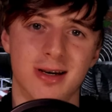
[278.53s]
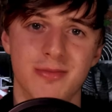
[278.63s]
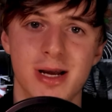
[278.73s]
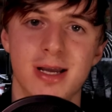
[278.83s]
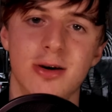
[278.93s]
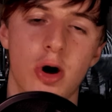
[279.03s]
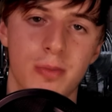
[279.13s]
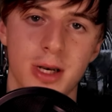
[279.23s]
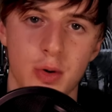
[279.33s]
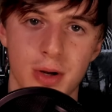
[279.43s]
gonna make in
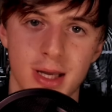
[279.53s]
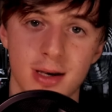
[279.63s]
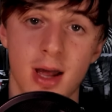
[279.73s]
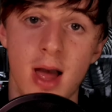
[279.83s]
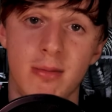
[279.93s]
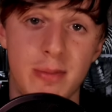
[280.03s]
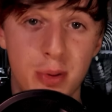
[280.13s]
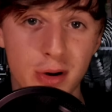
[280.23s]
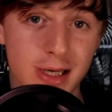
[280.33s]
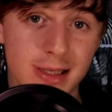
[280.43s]
opening weekend. My
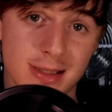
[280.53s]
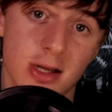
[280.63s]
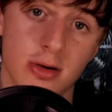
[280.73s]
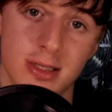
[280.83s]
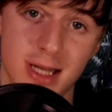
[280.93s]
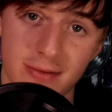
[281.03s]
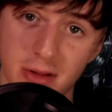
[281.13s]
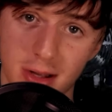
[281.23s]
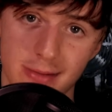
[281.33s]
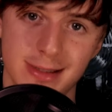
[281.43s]
point is, there's
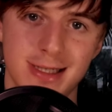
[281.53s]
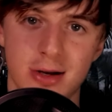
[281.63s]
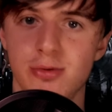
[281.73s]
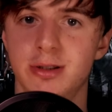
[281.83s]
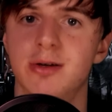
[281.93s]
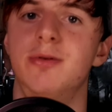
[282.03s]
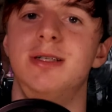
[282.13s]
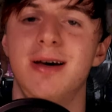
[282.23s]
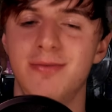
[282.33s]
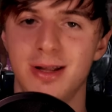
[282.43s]
definitely going to be sequels, so we're
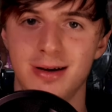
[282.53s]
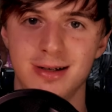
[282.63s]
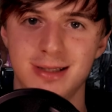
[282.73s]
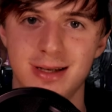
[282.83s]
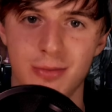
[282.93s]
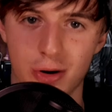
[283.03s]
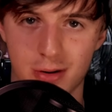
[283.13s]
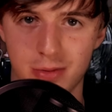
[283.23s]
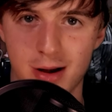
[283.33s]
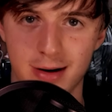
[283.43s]
definitely going to see
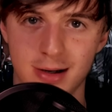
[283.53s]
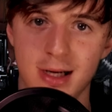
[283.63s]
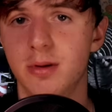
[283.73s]
Markiplier.